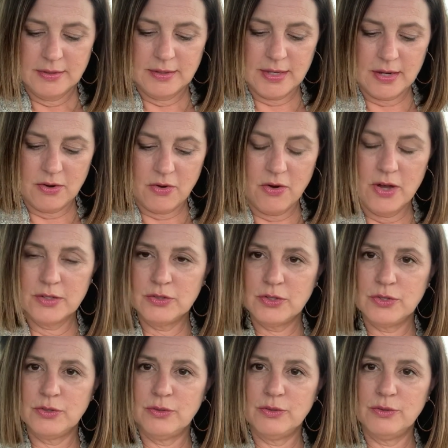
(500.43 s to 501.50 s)
get on
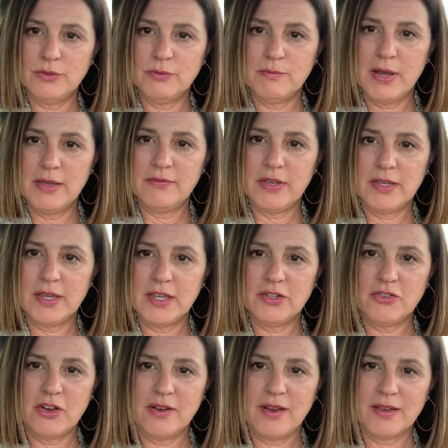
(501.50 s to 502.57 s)
to my
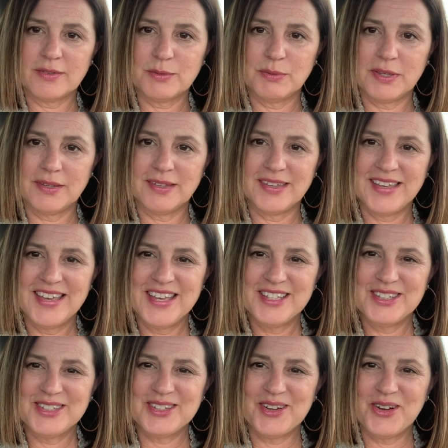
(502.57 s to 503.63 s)
vacation next week.
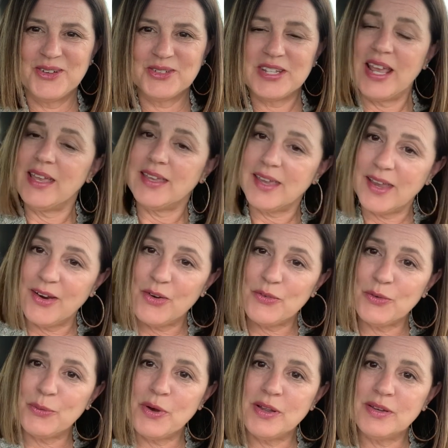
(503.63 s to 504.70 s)
So take care,
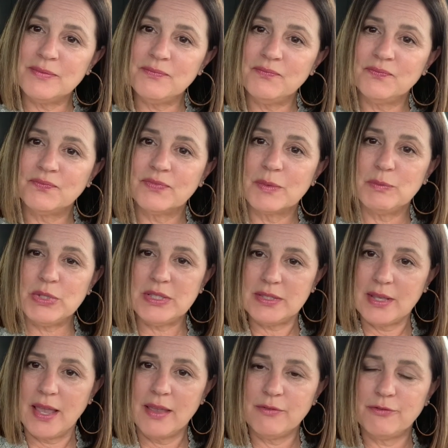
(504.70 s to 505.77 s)
everyone. Be
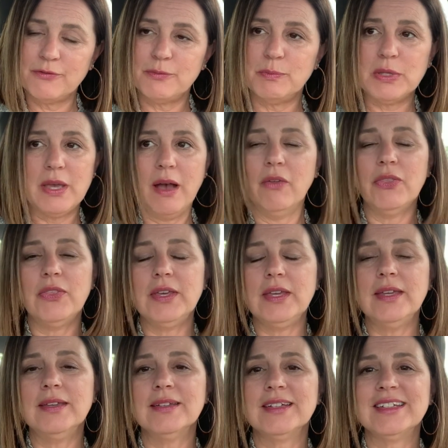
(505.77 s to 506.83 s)
safe, be
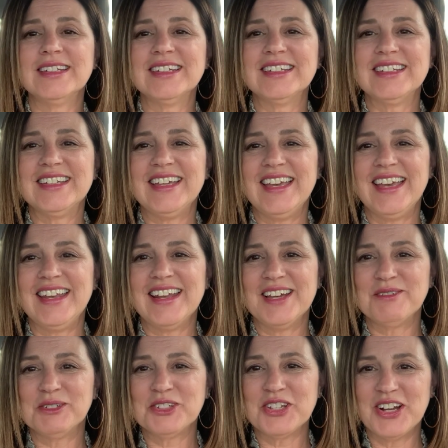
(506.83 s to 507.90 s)
healthy, and I
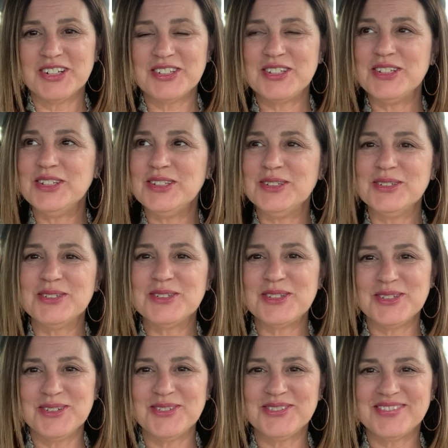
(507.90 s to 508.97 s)
will talk to you
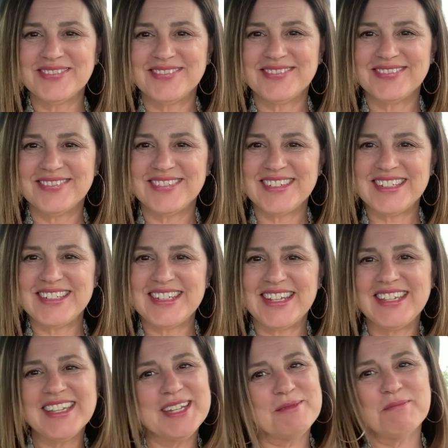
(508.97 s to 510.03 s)
soon.
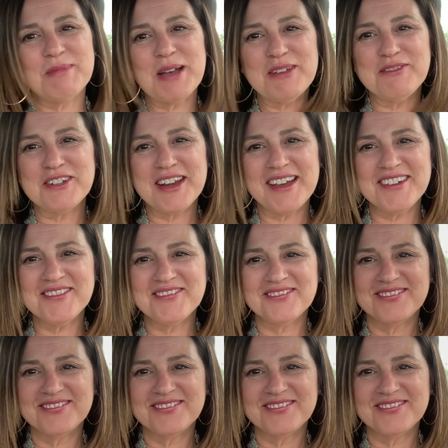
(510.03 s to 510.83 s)
Take care. Bye for now.